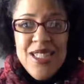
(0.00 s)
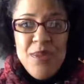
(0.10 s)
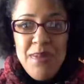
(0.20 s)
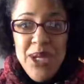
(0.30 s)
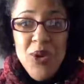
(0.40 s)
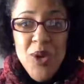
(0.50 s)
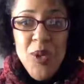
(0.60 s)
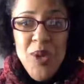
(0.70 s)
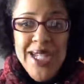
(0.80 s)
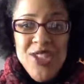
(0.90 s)
is
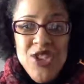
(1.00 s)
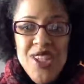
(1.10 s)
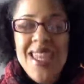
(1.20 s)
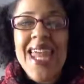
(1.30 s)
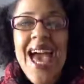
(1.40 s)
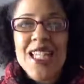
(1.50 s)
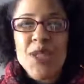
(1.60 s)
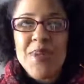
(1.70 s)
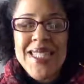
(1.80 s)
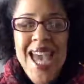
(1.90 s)
mineral rich, that
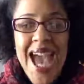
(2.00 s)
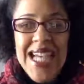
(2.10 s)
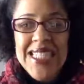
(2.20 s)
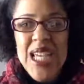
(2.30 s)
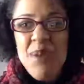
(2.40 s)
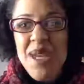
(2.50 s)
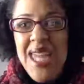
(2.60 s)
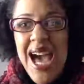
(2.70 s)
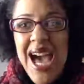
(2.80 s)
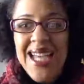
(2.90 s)
has potassium
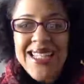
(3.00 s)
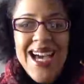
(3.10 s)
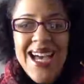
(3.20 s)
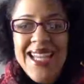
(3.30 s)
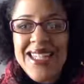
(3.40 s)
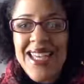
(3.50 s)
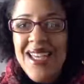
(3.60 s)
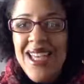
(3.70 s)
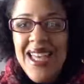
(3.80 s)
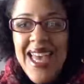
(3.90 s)
and iodine
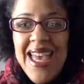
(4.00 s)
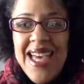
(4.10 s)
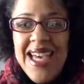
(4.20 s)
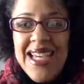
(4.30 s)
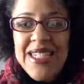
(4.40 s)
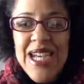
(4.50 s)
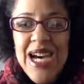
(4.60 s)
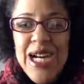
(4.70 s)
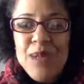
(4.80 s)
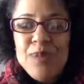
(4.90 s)
and
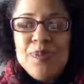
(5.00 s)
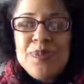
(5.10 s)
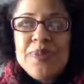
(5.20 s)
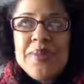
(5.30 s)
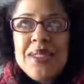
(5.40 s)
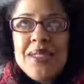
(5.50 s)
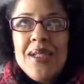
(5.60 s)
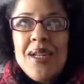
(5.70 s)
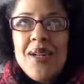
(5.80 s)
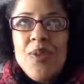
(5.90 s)

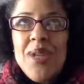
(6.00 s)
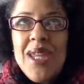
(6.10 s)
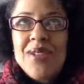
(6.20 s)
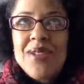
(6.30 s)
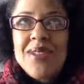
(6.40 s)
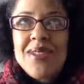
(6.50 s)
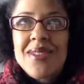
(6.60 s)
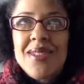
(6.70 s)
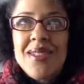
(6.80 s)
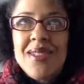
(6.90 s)
what
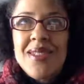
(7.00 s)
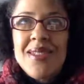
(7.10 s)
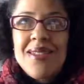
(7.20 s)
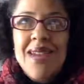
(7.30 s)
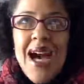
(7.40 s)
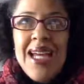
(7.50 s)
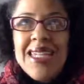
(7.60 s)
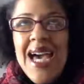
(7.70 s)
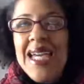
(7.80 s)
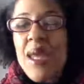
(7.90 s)
else?
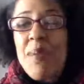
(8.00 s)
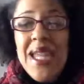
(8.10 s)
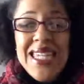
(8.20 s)
Iodine and